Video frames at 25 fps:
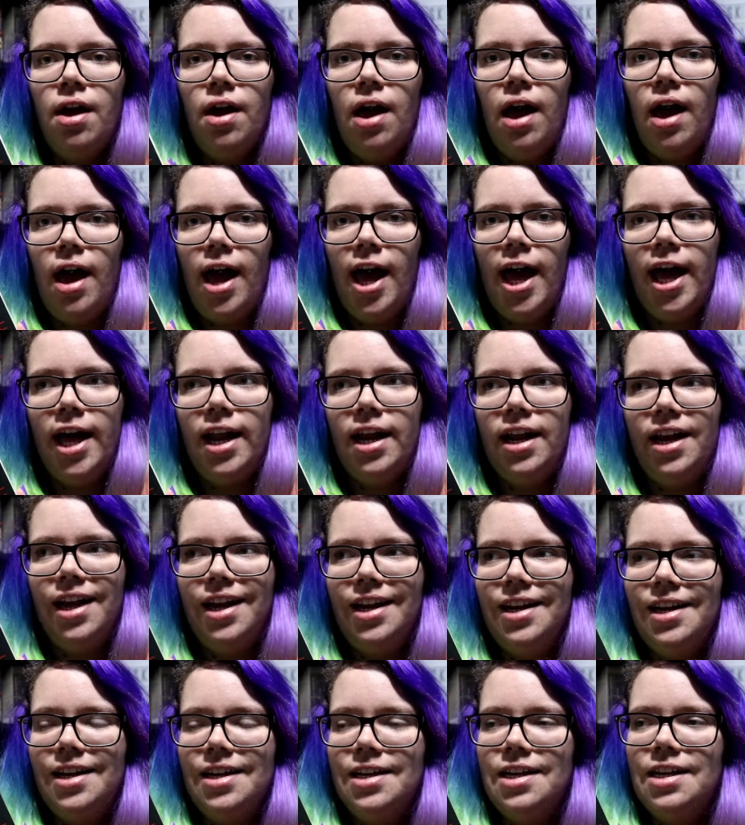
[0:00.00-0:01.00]
and
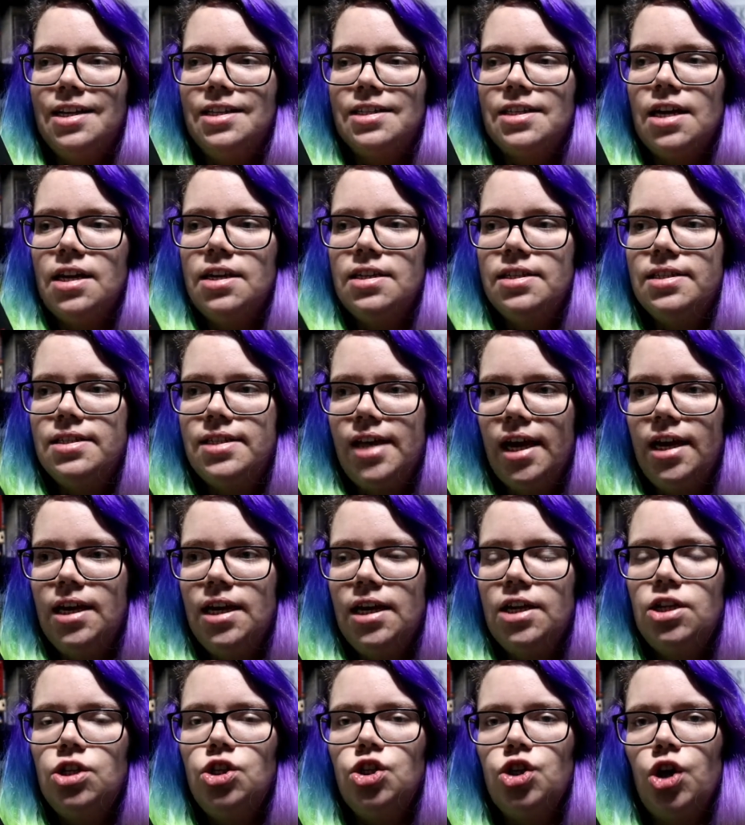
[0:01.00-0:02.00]
it is set
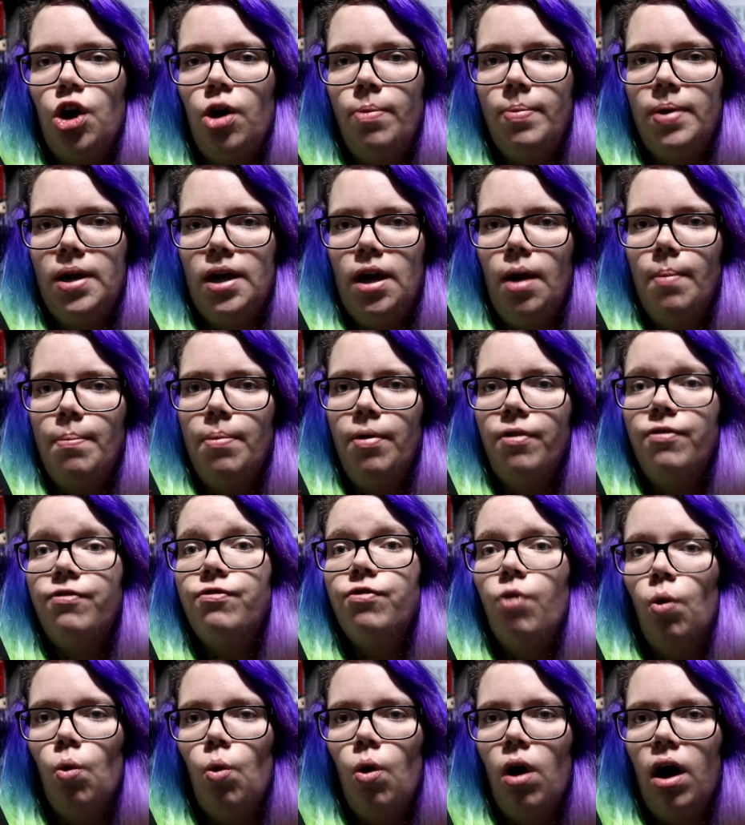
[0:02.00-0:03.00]
in Germany
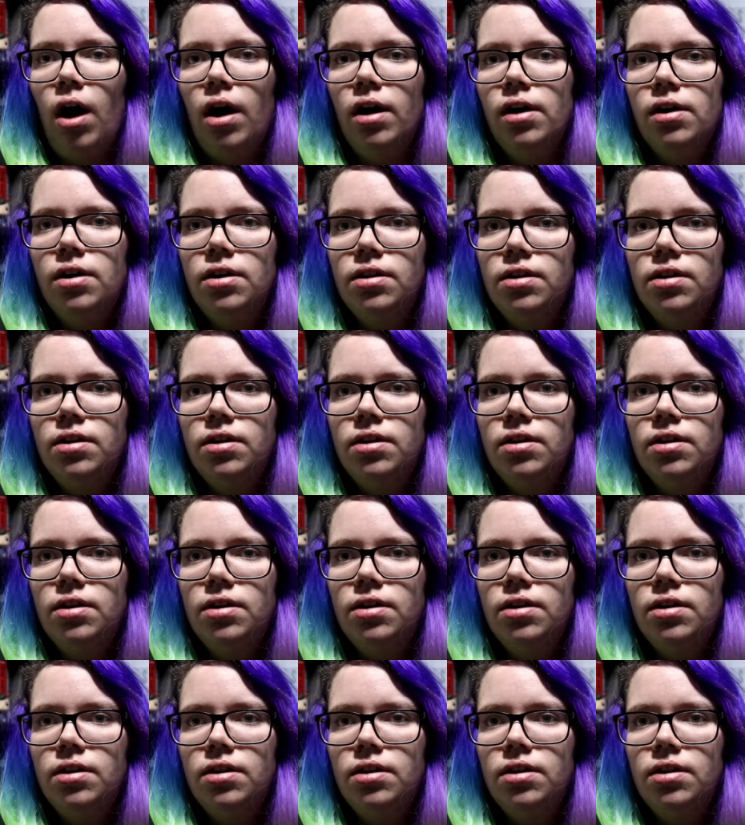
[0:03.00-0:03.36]
before